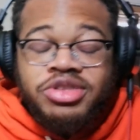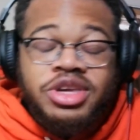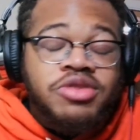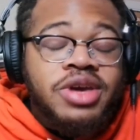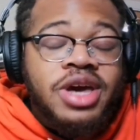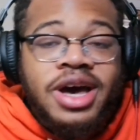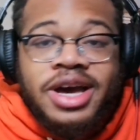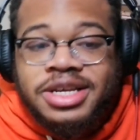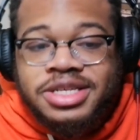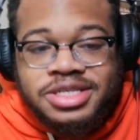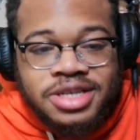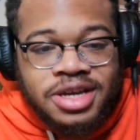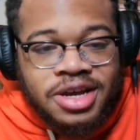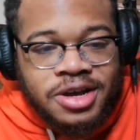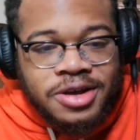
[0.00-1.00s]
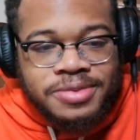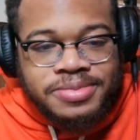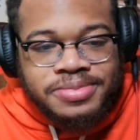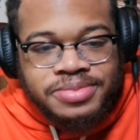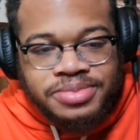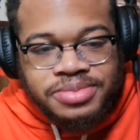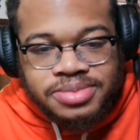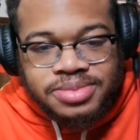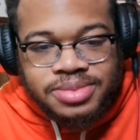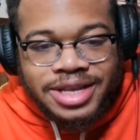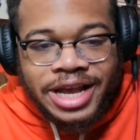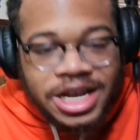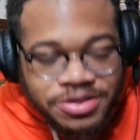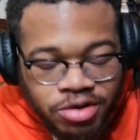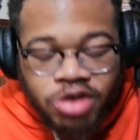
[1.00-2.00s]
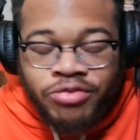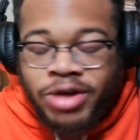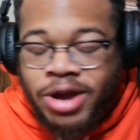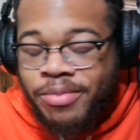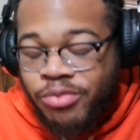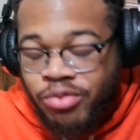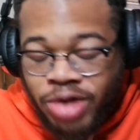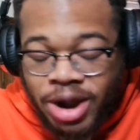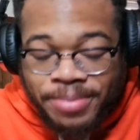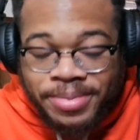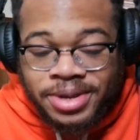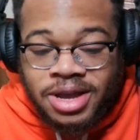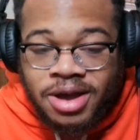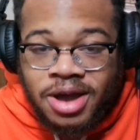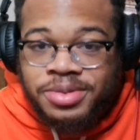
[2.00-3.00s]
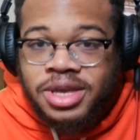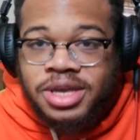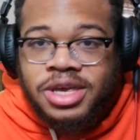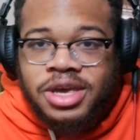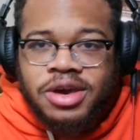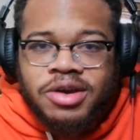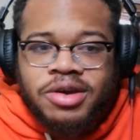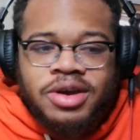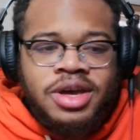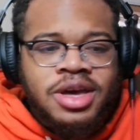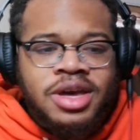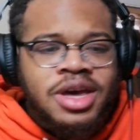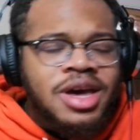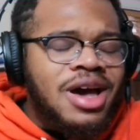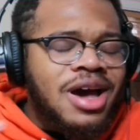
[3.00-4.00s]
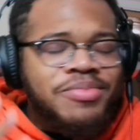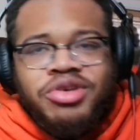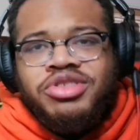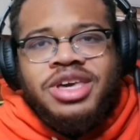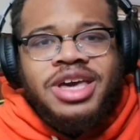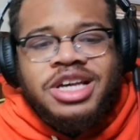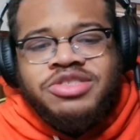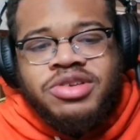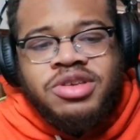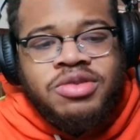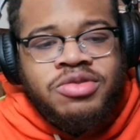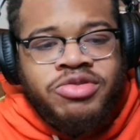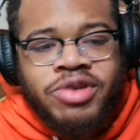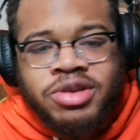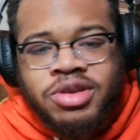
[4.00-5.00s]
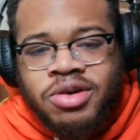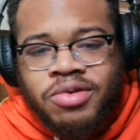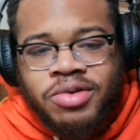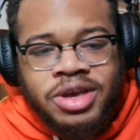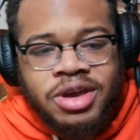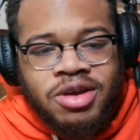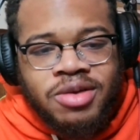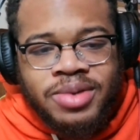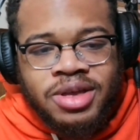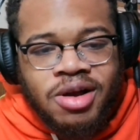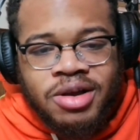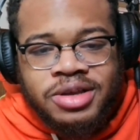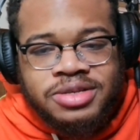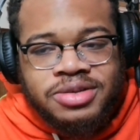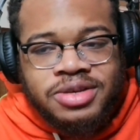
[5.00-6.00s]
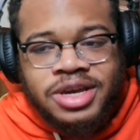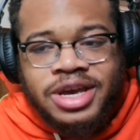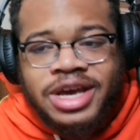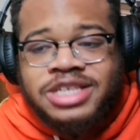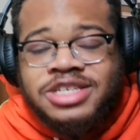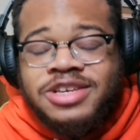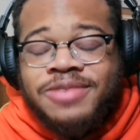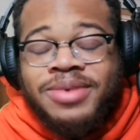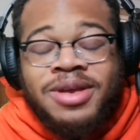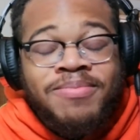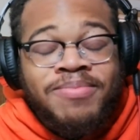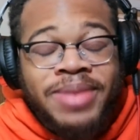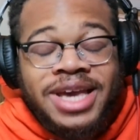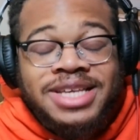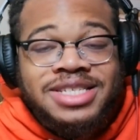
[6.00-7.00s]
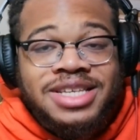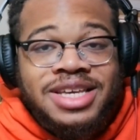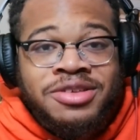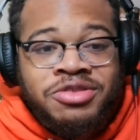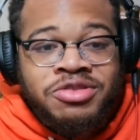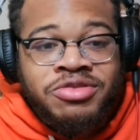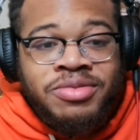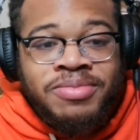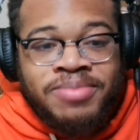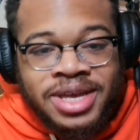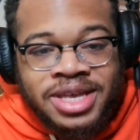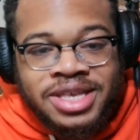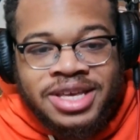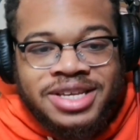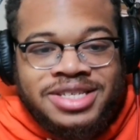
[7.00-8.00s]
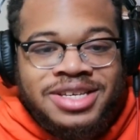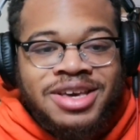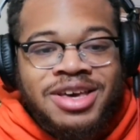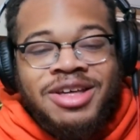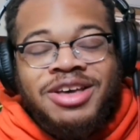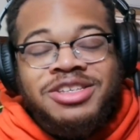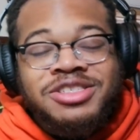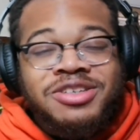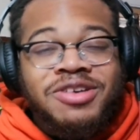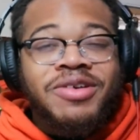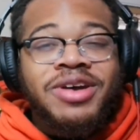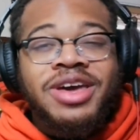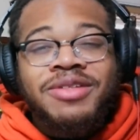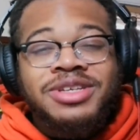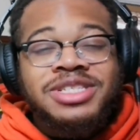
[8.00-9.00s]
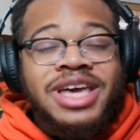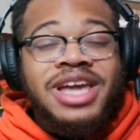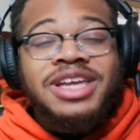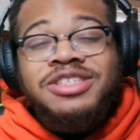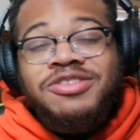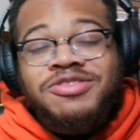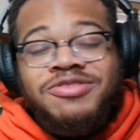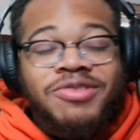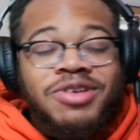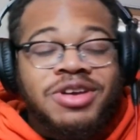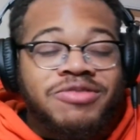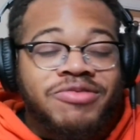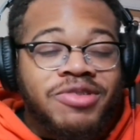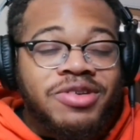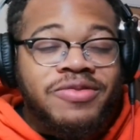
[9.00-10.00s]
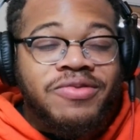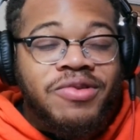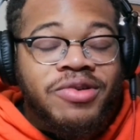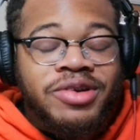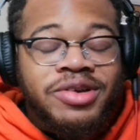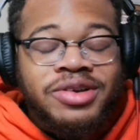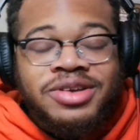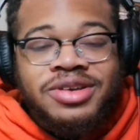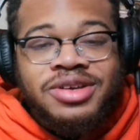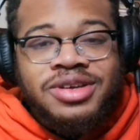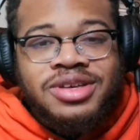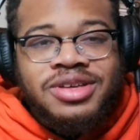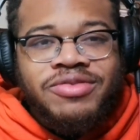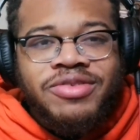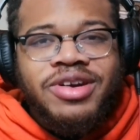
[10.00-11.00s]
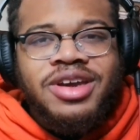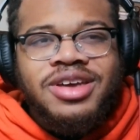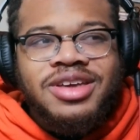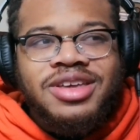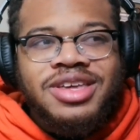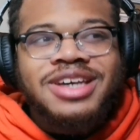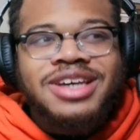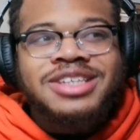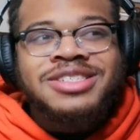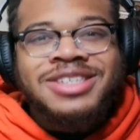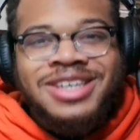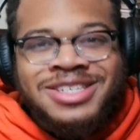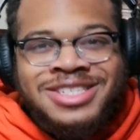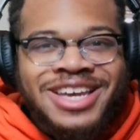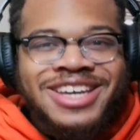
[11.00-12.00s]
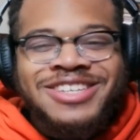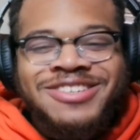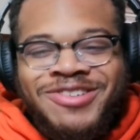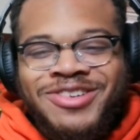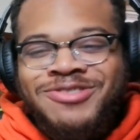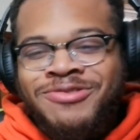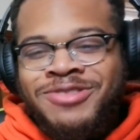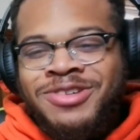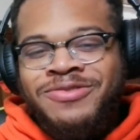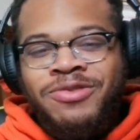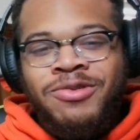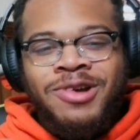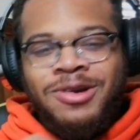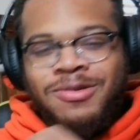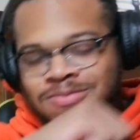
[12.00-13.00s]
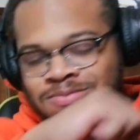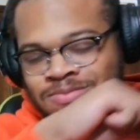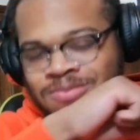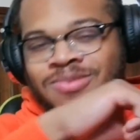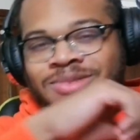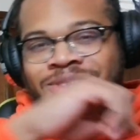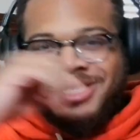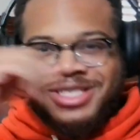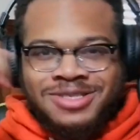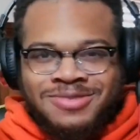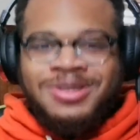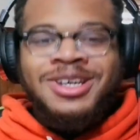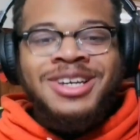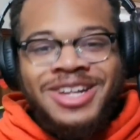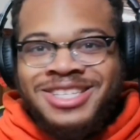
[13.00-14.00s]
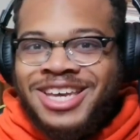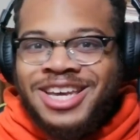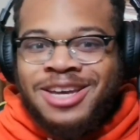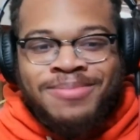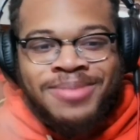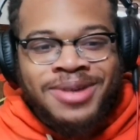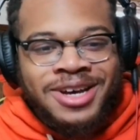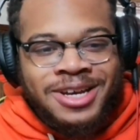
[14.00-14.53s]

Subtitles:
guys. As we are wrapping up the year, I appreciate you guys throughout the whole year, man. Honestly, you guys have been amazing, tremendous. Let's go ahead. Let's head into 2024, right? Yes, yeah, it's heading 2024. Let's kick butt.